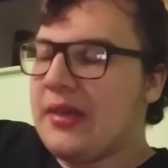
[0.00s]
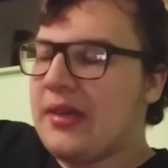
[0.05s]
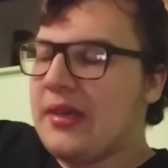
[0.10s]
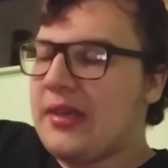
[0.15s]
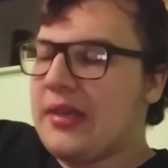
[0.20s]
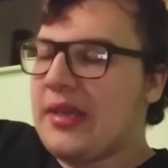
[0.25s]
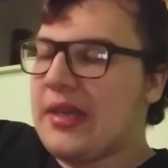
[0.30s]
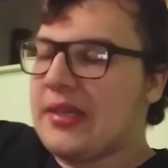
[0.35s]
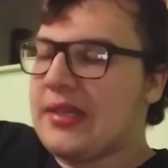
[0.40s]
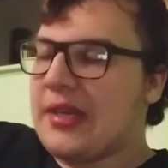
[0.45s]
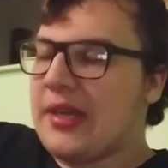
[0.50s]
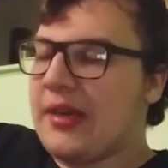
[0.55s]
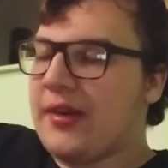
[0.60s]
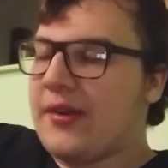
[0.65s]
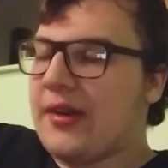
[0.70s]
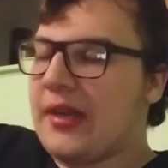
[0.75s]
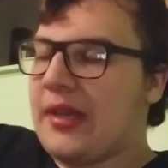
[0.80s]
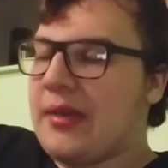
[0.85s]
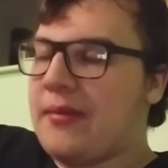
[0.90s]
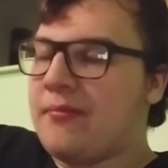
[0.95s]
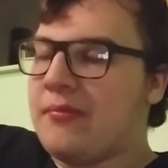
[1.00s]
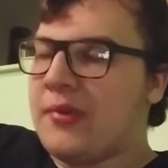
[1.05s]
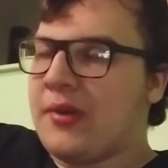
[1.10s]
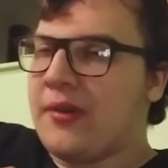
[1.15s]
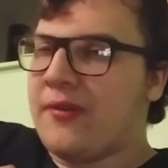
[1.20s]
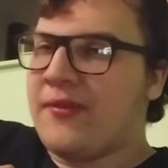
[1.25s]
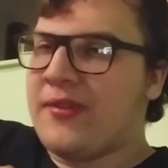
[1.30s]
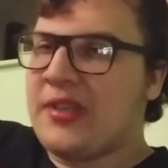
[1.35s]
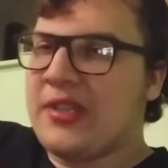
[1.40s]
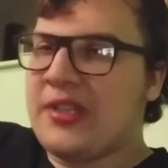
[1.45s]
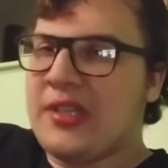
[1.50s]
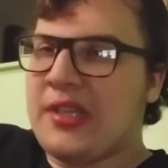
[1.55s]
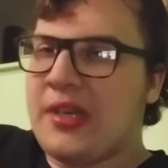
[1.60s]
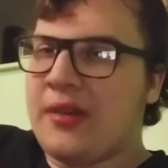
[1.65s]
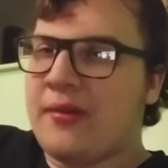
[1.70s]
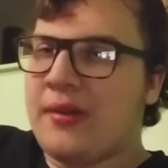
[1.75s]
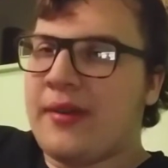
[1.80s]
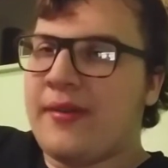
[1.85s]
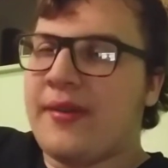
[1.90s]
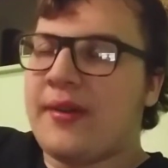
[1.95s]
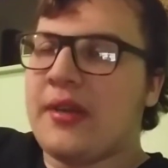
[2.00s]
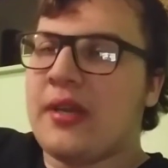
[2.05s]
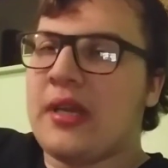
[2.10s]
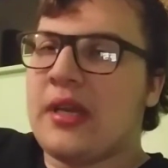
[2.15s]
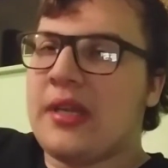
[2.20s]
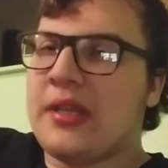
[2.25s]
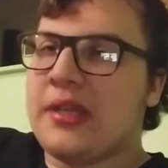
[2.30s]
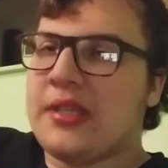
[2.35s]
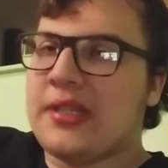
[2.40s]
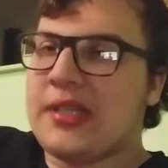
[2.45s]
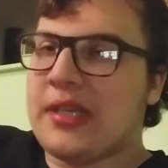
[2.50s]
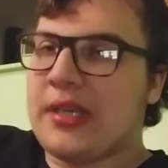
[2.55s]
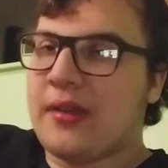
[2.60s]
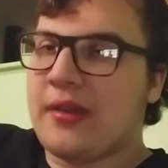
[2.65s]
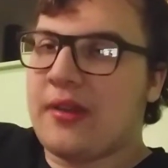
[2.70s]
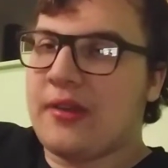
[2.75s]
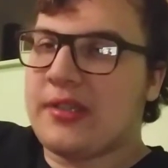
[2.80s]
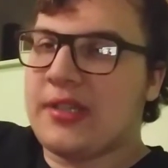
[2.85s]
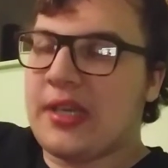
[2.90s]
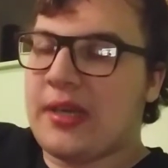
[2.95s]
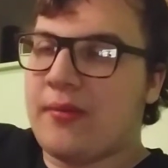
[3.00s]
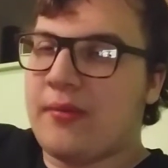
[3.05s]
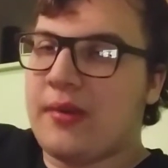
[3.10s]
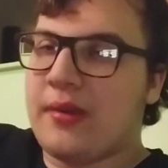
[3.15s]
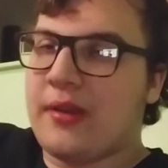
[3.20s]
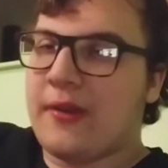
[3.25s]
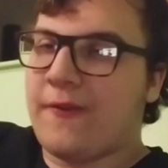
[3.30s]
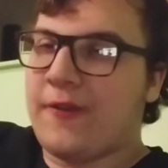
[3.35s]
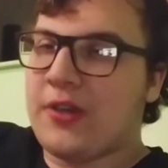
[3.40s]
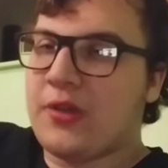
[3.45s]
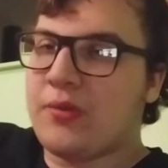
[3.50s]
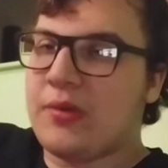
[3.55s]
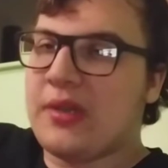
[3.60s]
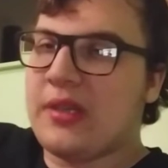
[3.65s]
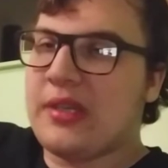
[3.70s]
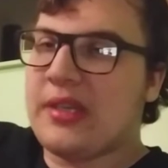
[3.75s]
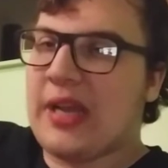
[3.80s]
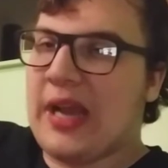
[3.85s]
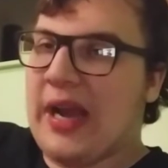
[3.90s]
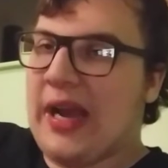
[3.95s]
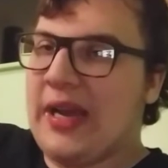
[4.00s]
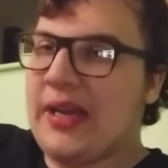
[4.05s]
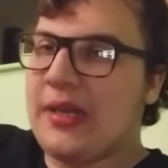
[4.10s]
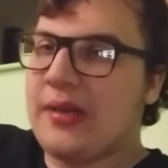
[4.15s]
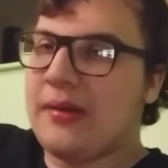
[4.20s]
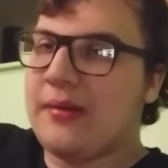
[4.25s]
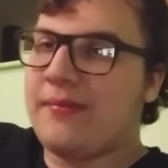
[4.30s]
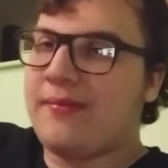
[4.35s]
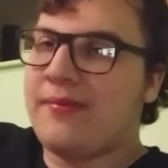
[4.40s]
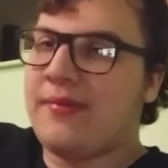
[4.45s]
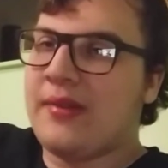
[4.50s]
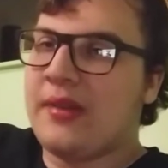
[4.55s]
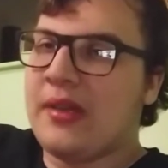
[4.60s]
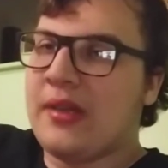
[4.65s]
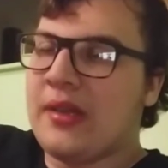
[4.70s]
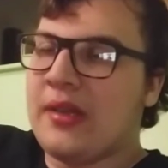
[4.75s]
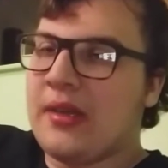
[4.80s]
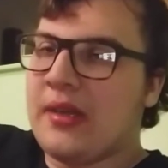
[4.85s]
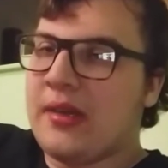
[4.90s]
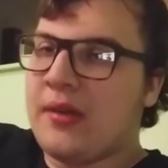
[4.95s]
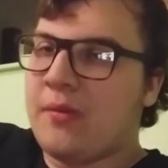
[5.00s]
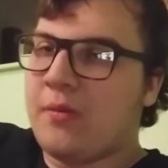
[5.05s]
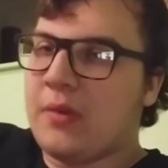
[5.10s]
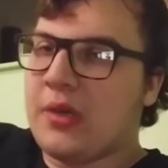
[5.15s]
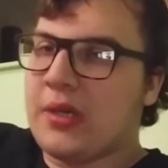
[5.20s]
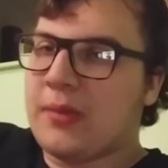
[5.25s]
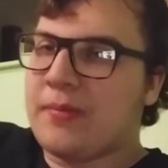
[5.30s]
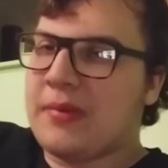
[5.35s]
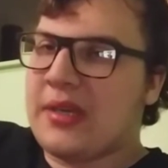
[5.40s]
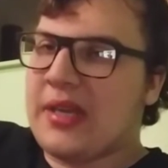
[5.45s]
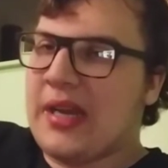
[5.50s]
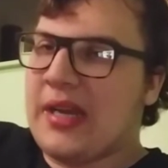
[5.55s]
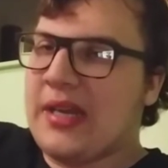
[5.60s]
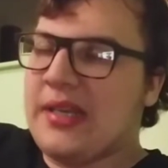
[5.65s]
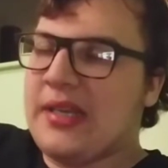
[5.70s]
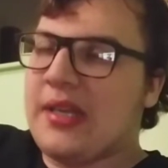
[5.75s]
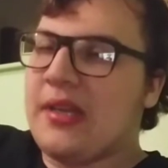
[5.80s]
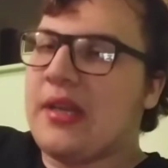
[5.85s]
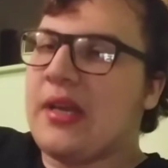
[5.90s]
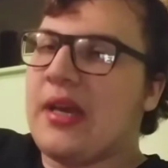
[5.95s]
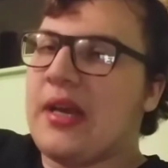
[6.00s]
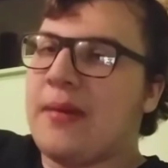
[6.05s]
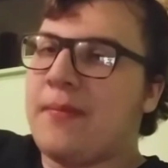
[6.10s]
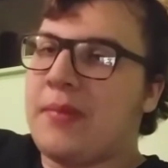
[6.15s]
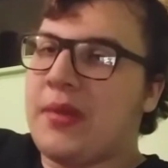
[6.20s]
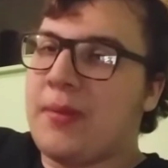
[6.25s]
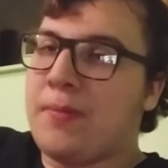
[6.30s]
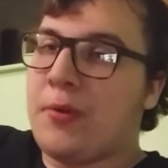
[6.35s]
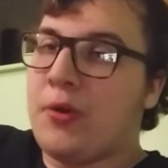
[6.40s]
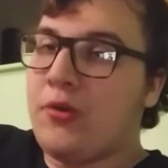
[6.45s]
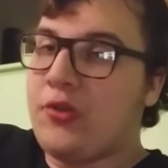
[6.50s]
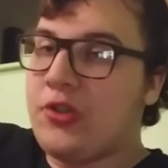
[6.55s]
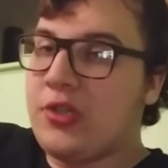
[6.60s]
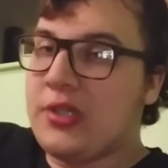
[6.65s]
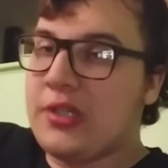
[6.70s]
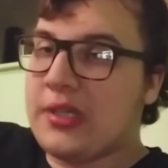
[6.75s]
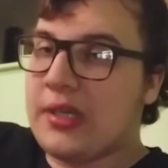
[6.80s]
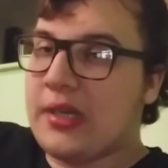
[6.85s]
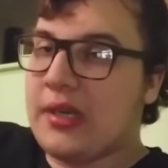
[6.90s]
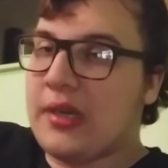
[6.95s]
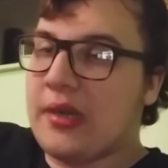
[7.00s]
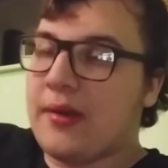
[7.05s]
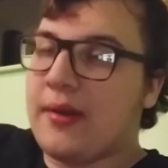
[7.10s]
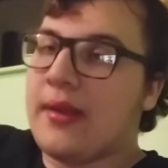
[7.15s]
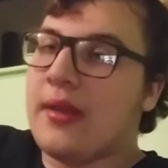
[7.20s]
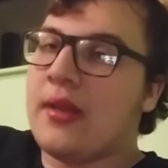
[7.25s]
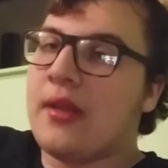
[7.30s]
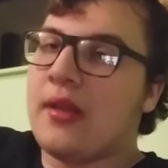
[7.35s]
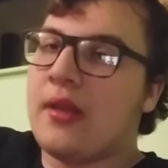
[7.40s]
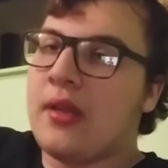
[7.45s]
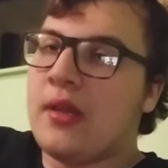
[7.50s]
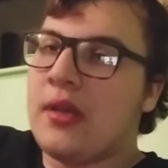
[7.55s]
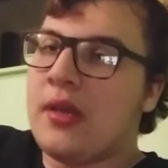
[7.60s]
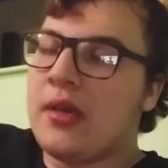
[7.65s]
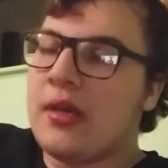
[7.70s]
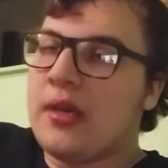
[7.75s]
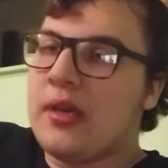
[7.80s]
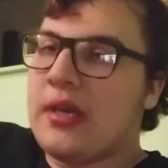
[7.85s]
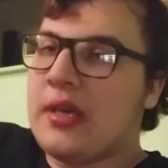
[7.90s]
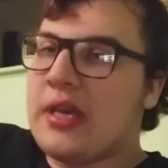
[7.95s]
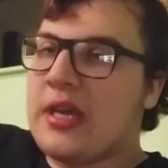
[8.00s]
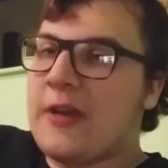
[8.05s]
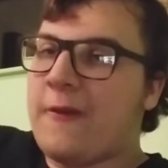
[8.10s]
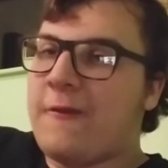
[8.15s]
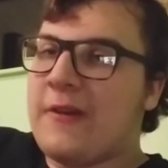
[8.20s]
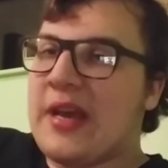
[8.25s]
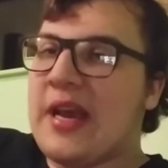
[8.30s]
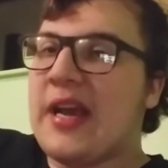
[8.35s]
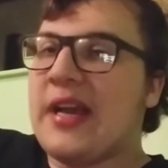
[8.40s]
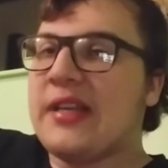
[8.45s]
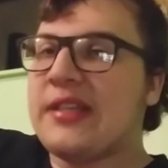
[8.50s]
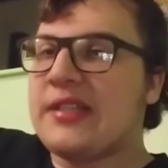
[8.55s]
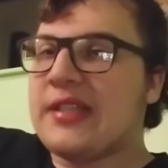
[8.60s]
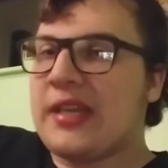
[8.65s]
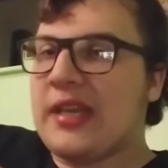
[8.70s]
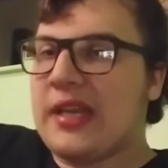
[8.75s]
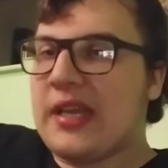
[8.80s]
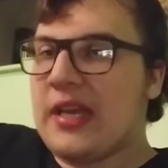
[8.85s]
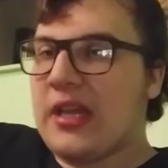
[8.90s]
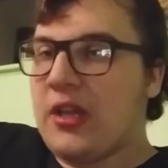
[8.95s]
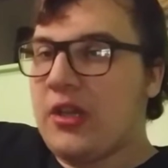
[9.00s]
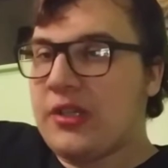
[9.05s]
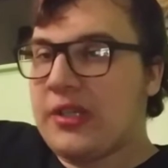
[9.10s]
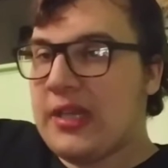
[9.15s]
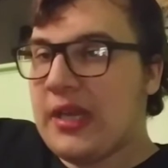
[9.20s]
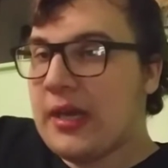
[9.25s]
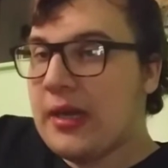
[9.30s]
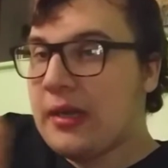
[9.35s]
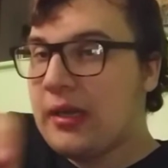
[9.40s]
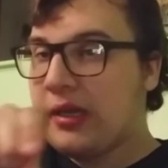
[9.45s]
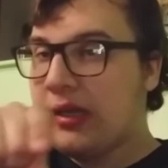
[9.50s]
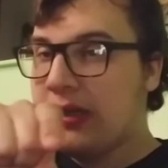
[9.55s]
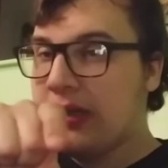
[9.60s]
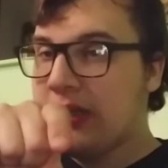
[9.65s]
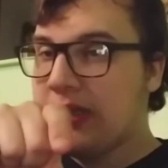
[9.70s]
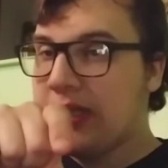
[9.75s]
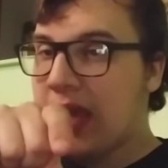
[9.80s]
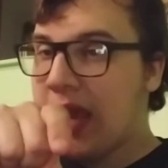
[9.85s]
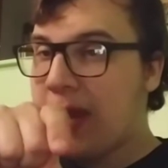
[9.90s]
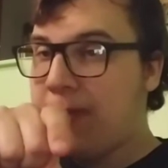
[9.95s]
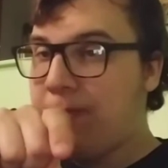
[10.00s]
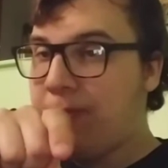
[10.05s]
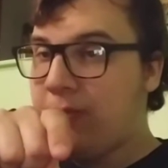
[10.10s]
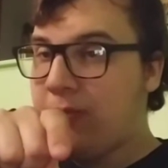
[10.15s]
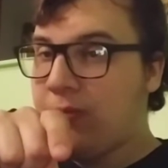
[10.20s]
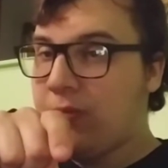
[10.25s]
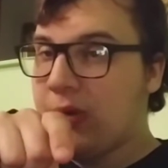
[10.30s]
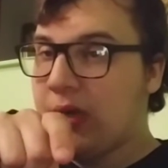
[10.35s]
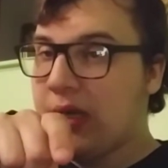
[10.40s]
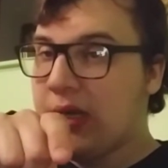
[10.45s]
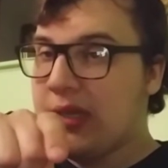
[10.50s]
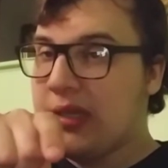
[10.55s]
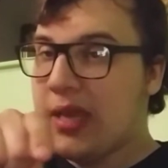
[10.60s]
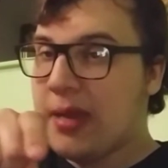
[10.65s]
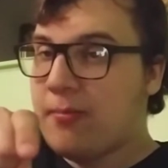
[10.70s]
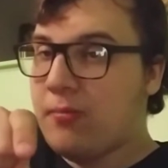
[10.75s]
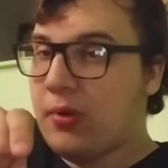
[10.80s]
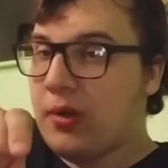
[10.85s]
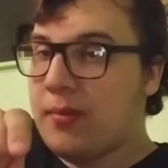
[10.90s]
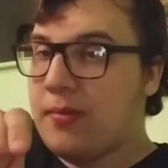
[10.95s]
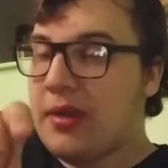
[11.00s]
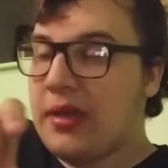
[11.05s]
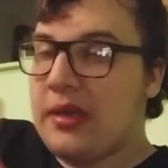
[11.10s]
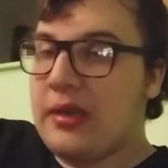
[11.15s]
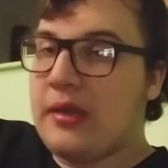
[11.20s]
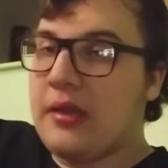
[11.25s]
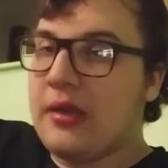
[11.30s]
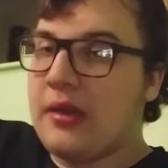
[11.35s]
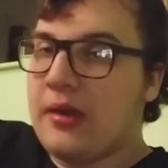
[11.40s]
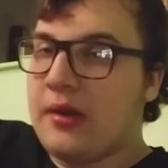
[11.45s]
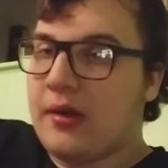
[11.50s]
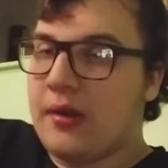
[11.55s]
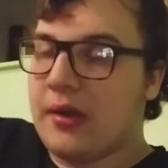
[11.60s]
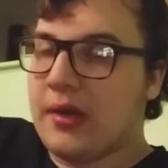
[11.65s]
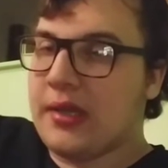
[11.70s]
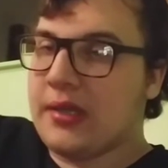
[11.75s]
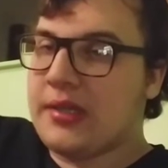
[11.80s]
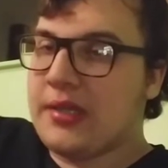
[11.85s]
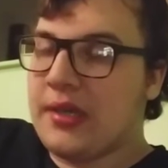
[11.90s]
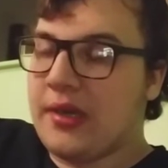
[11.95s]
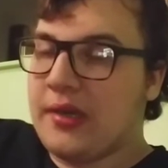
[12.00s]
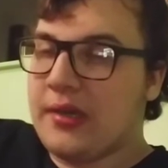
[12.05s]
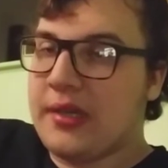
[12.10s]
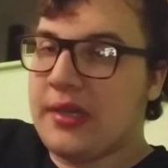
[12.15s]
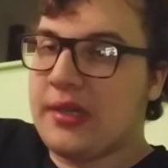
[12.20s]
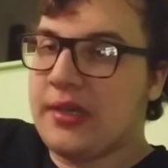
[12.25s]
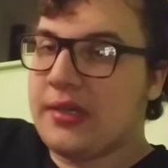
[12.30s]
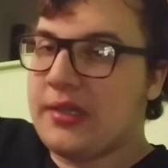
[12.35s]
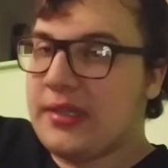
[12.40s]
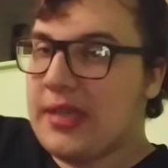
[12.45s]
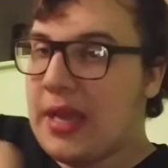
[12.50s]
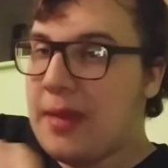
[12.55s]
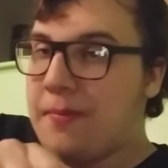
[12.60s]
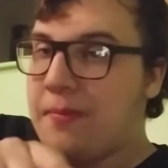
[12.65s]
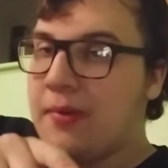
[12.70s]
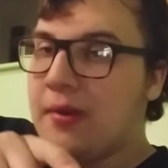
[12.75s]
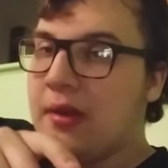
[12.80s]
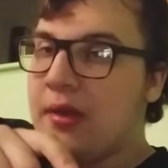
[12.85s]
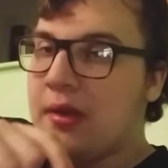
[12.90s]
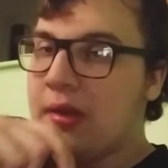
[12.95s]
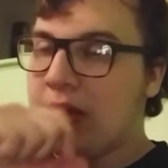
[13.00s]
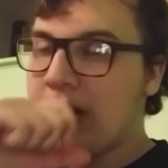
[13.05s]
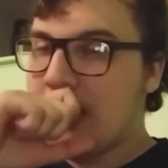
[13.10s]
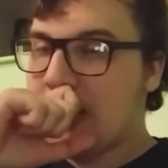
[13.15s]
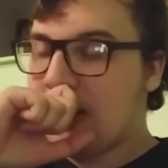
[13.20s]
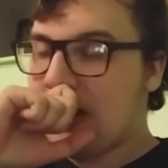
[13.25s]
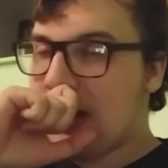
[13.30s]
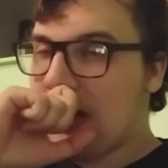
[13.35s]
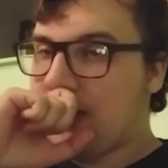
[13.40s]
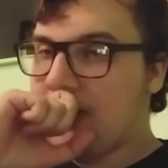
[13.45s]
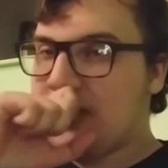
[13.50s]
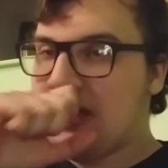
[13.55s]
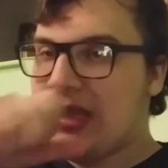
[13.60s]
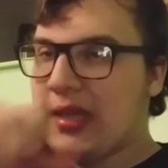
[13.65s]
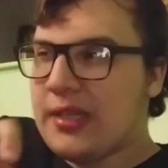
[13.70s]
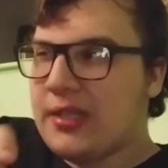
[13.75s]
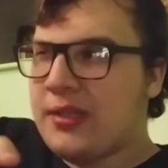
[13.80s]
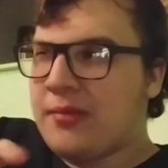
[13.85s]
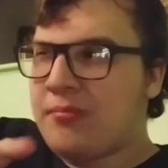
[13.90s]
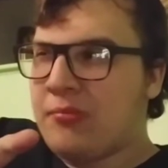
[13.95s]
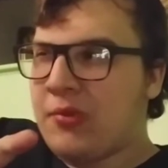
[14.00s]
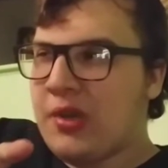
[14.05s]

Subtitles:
can't say it correctly, more convincing, however, and the second one, the first one kind of worked, but kind of did. But the potions, if it has like, it looks like a tape where tape would have been, or there's tape. I would say that's more